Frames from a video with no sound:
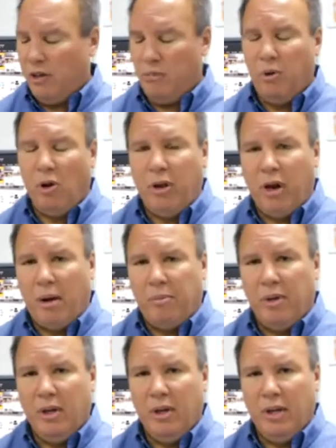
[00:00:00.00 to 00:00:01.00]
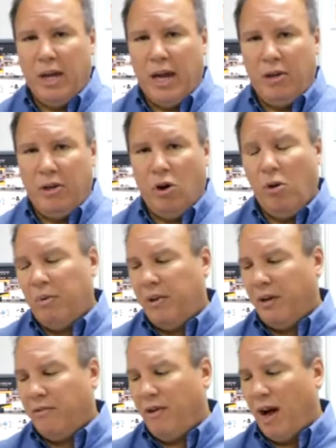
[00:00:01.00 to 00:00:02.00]
and you pull it up and you open
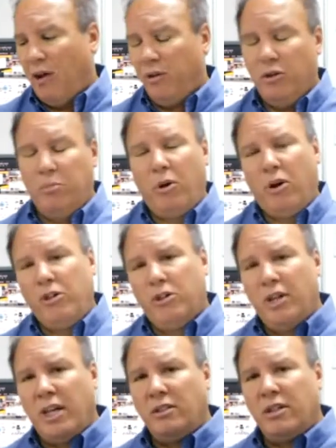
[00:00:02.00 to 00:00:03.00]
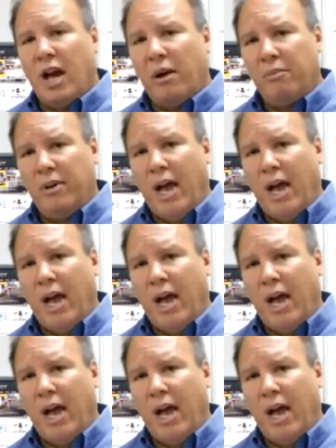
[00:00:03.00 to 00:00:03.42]
that file and you put it on your desktop,